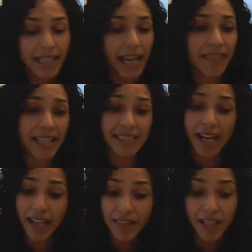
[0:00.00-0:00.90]
And that's
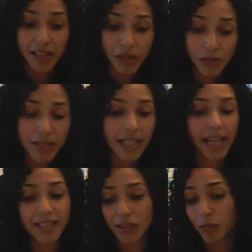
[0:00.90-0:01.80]
not in the news,
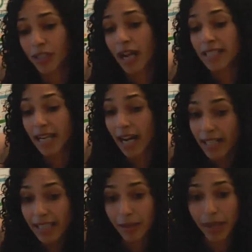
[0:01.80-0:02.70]
and so we're not
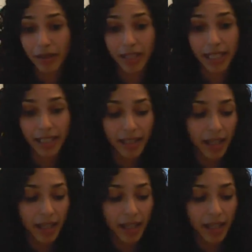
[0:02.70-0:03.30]
talking about it.